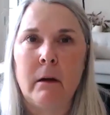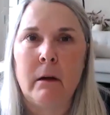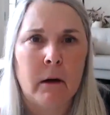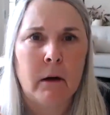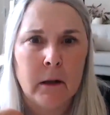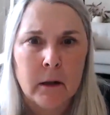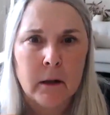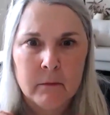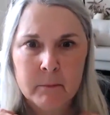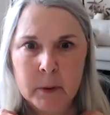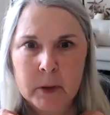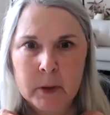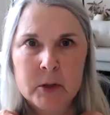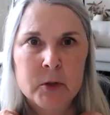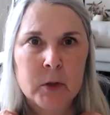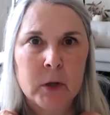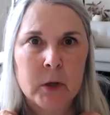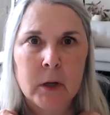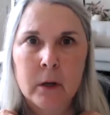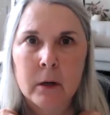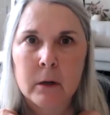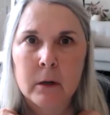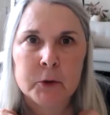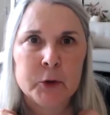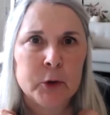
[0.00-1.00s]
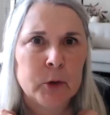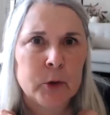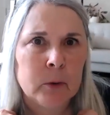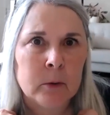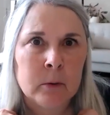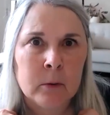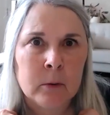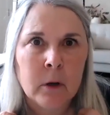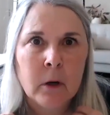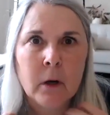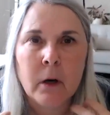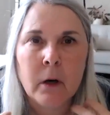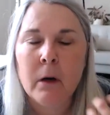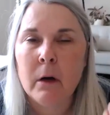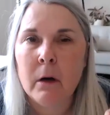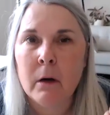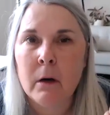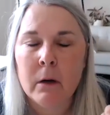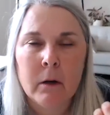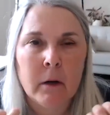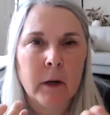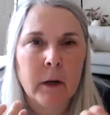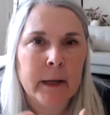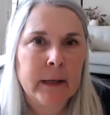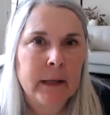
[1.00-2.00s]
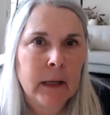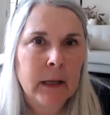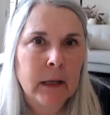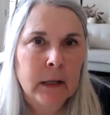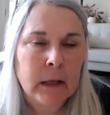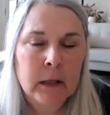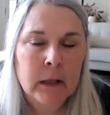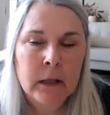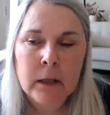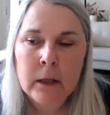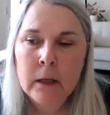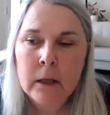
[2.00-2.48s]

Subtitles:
Oh, I love Montreal too. Oh, I get it.